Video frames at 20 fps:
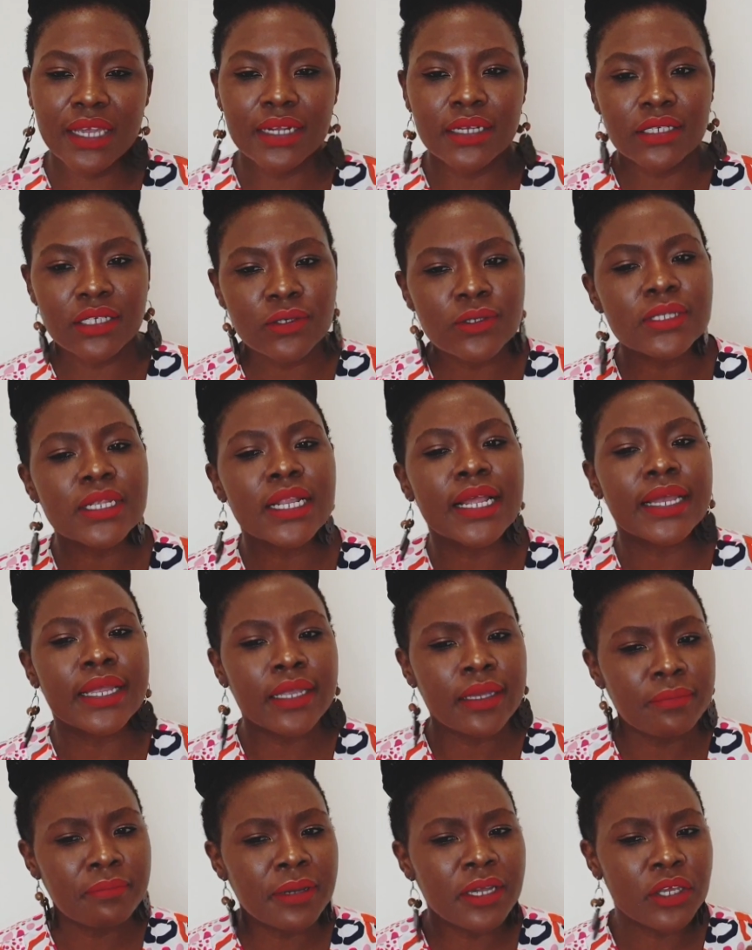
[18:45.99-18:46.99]
And she was like,
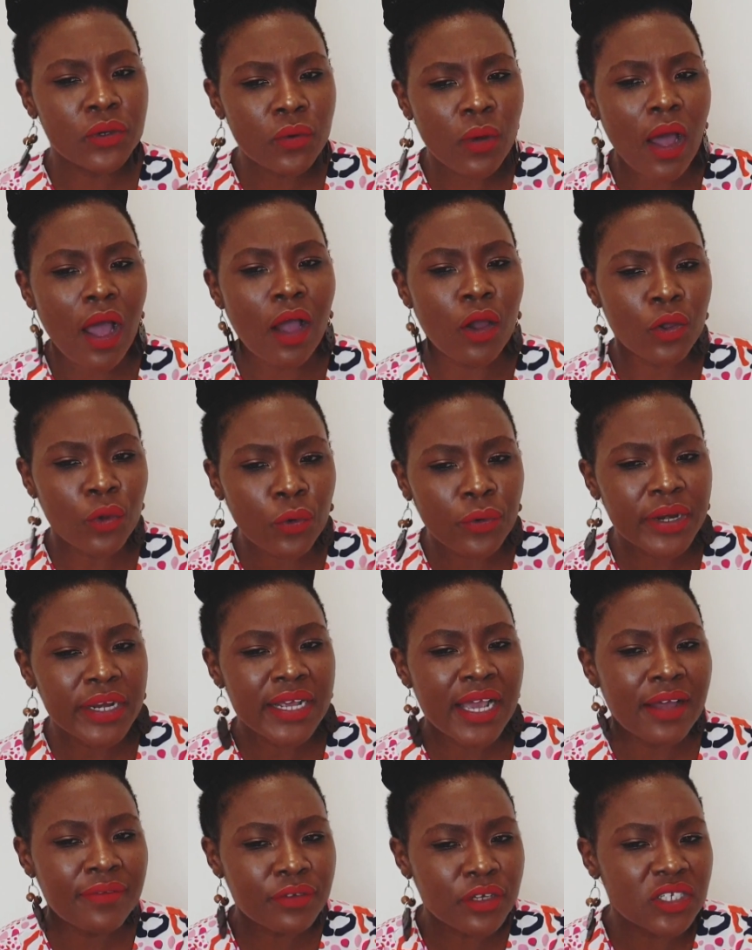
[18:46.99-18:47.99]
but you already
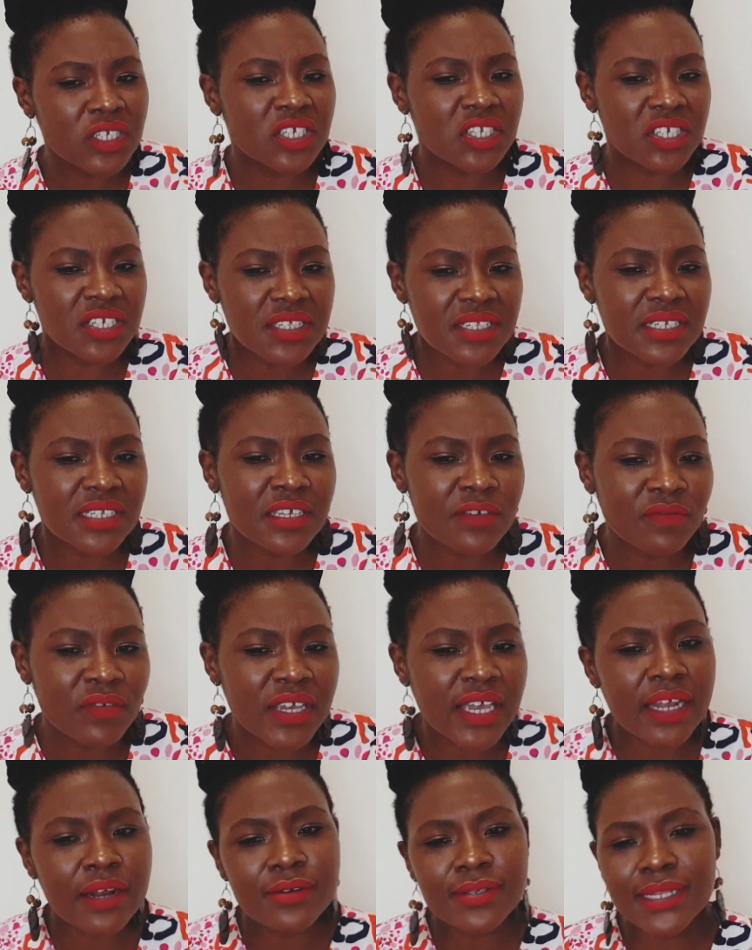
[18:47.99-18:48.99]
have your teaching
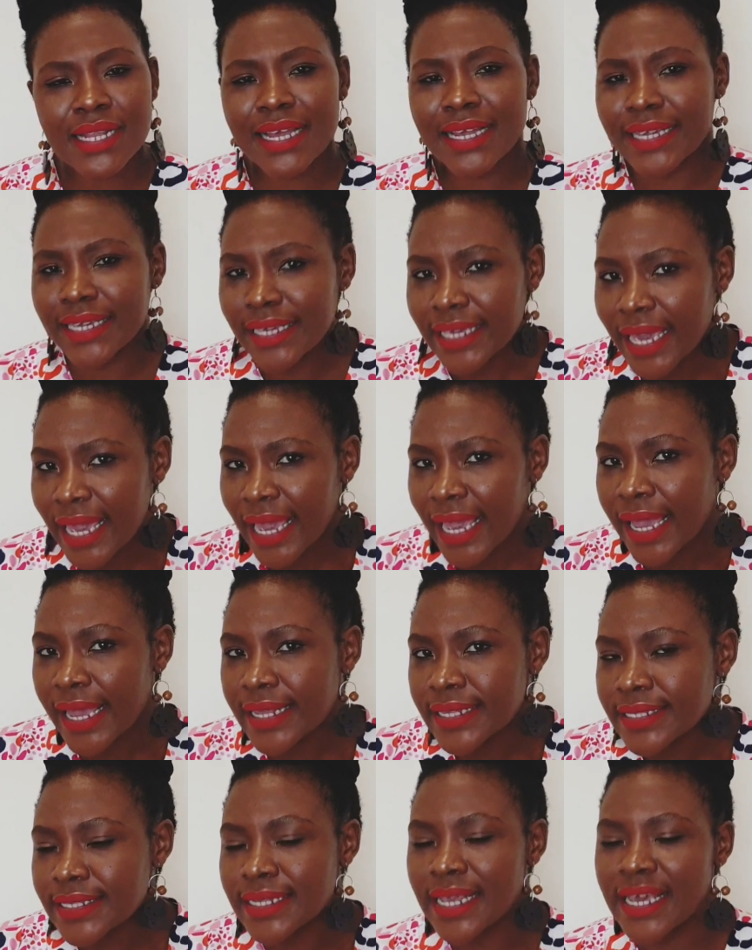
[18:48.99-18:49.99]
certificate. I was like,
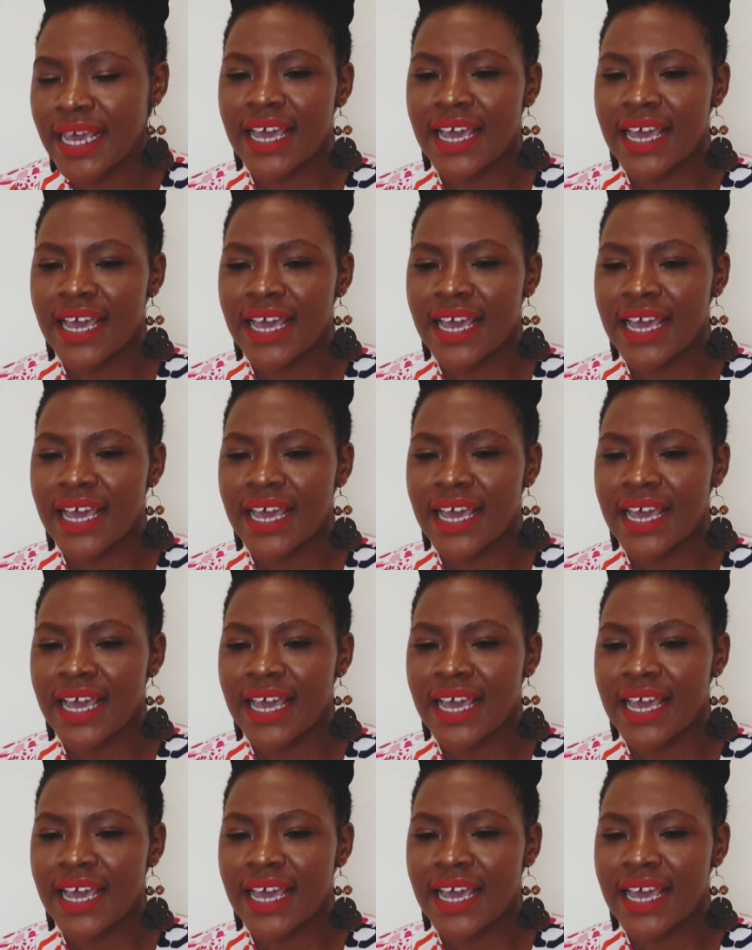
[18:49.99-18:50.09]
yes.